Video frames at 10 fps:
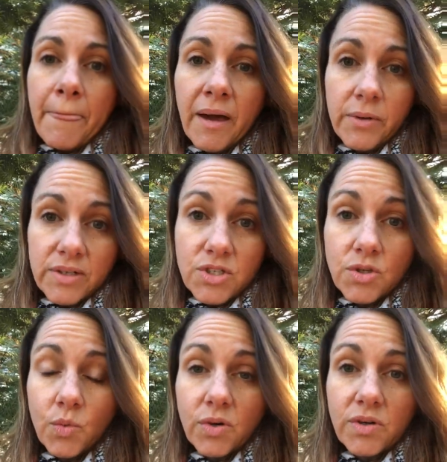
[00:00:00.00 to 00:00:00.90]
out into
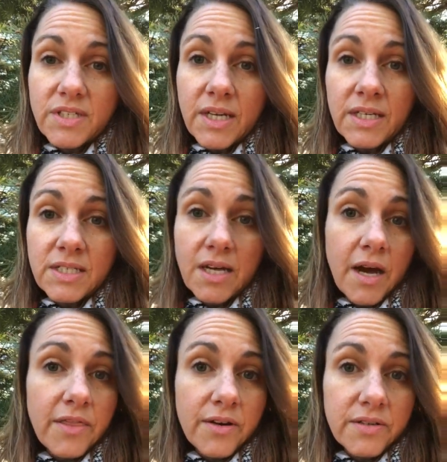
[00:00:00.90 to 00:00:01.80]
the world and into
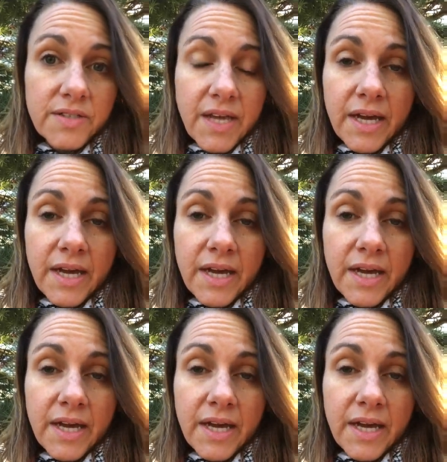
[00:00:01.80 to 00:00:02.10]
others.